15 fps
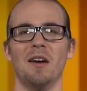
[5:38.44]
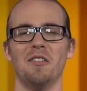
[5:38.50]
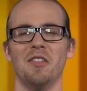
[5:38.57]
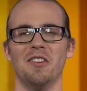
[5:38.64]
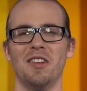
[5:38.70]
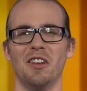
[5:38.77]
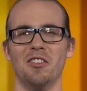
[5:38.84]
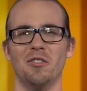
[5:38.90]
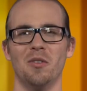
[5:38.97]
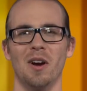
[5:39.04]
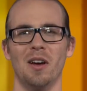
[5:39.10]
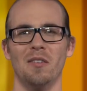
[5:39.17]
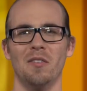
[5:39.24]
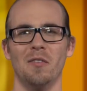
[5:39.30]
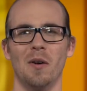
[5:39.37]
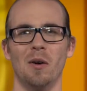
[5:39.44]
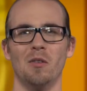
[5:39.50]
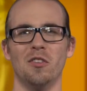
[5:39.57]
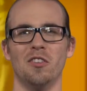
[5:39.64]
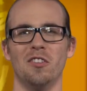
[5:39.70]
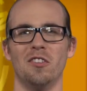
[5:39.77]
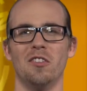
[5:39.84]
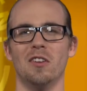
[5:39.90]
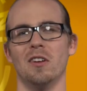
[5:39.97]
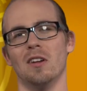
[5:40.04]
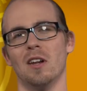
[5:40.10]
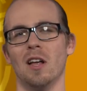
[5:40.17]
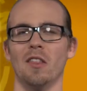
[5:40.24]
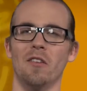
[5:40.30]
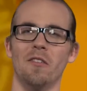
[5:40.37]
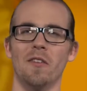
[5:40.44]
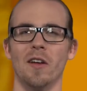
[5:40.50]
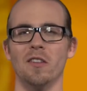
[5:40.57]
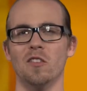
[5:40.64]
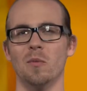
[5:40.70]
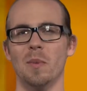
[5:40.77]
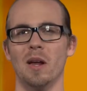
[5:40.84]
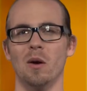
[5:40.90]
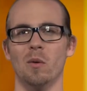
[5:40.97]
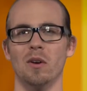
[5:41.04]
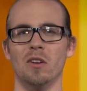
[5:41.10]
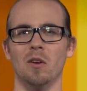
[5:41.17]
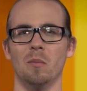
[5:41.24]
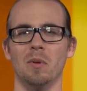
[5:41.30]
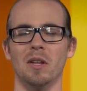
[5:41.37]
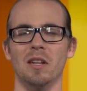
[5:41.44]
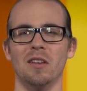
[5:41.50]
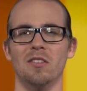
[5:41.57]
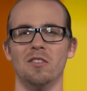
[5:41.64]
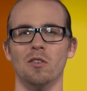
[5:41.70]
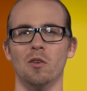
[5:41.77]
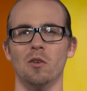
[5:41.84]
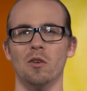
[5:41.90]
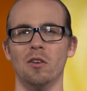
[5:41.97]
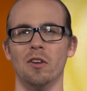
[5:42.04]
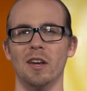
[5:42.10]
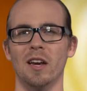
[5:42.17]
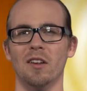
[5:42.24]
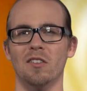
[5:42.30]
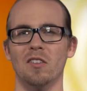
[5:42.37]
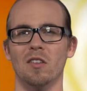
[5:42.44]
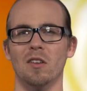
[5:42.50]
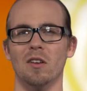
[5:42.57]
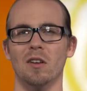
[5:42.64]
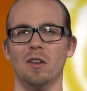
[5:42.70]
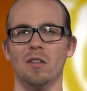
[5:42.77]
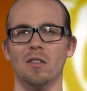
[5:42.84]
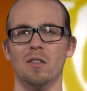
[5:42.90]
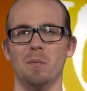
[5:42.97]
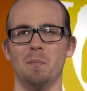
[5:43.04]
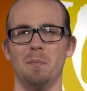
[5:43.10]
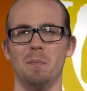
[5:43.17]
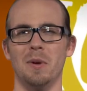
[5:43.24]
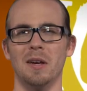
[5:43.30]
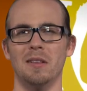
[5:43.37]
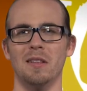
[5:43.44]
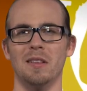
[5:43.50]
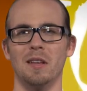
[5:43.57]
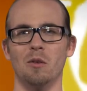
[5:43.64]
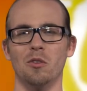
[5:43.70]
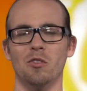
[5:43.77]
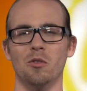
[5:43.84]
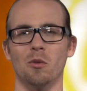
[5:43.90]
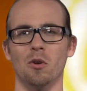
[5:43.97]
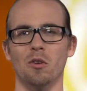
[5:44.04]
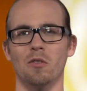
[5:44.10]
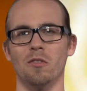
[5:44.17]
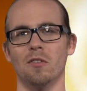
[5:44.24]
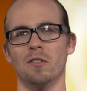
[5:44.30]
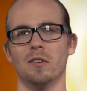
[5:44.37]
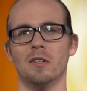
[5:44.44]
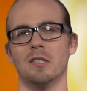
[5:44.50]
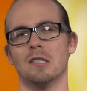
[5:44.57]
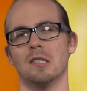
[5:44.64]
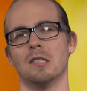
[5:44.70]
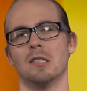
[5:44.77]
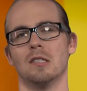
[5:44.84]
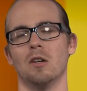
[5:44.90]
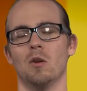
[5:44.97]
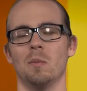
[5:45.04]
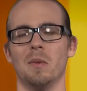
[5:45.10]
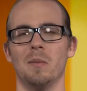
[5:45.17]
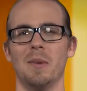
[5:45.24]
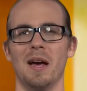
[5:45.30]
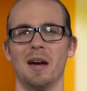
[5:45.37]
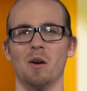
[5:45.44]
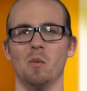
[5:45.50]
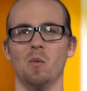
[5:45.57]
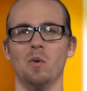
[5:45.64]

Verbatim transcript: After the test drive, I was still on the fence about. it. I wasn't completely sold. I guess the the big thing that was sort of holding me back